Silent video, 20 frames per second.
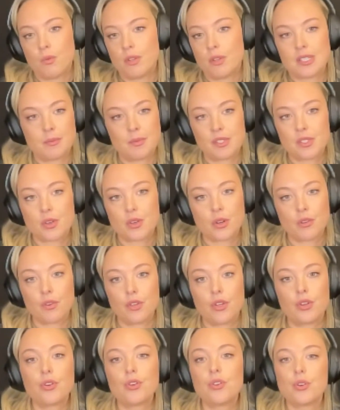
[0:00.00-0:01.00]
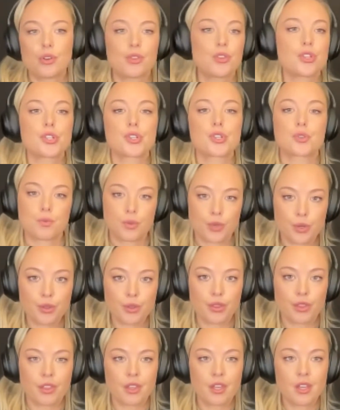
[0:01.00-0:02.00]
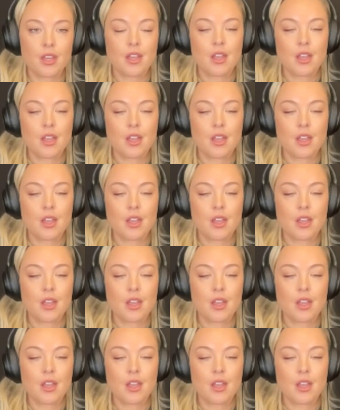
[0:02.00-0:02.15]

what someone's going through, you don't know the truth.